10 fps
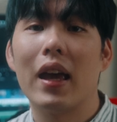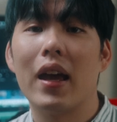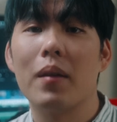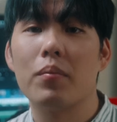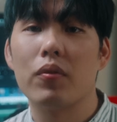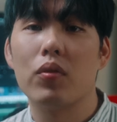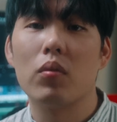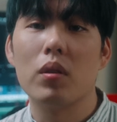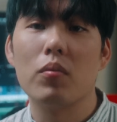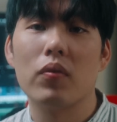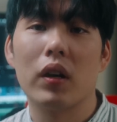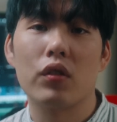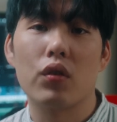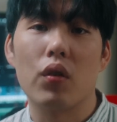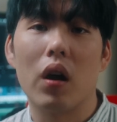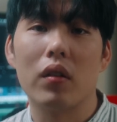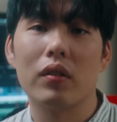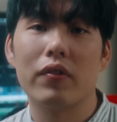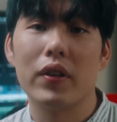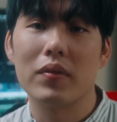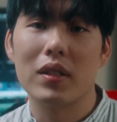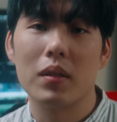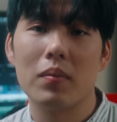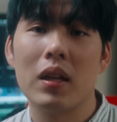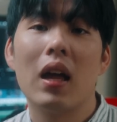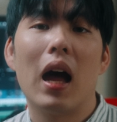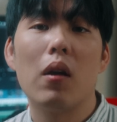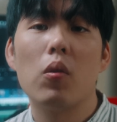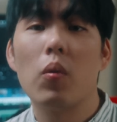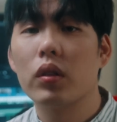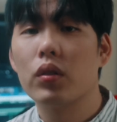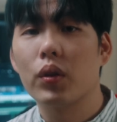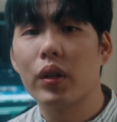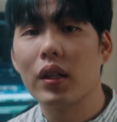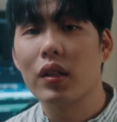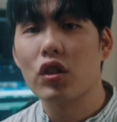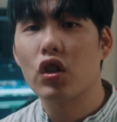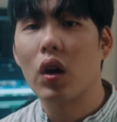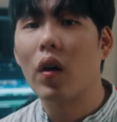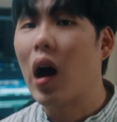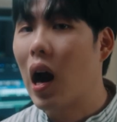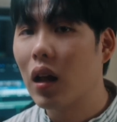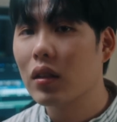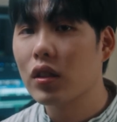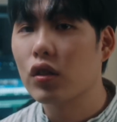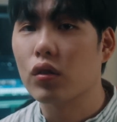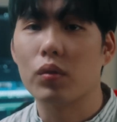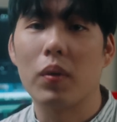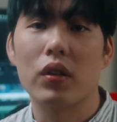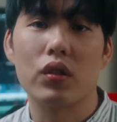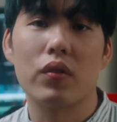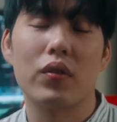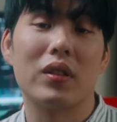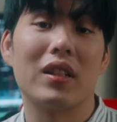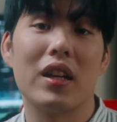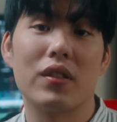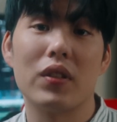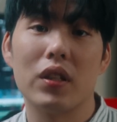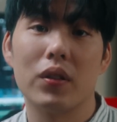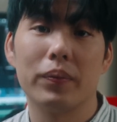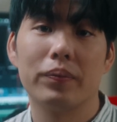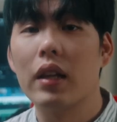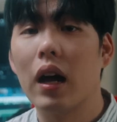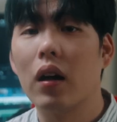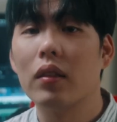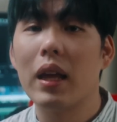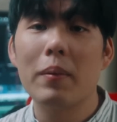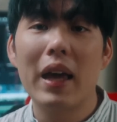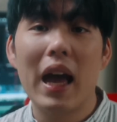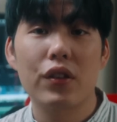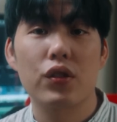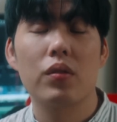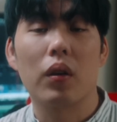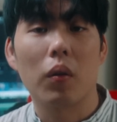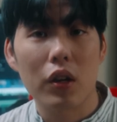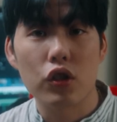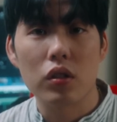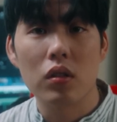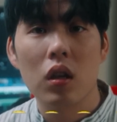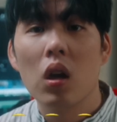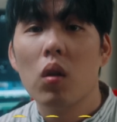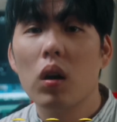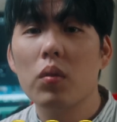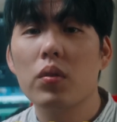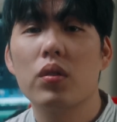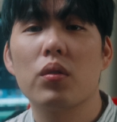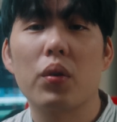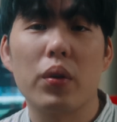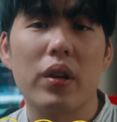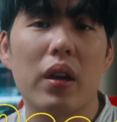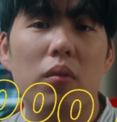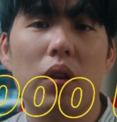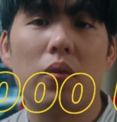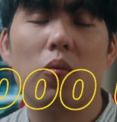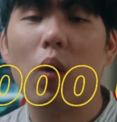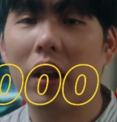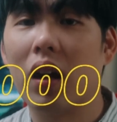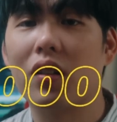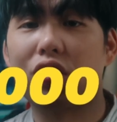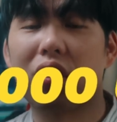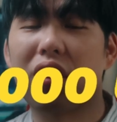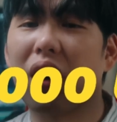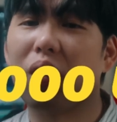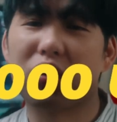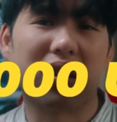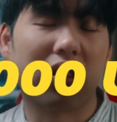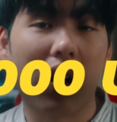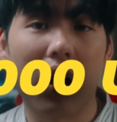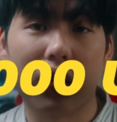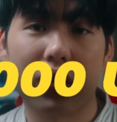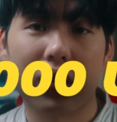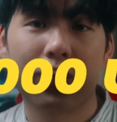And before we move on to our fifth tip, I will want to quickly shout out Artlist to sponsor for today's video. Now, let me ask you a question. What would you create with $100,000?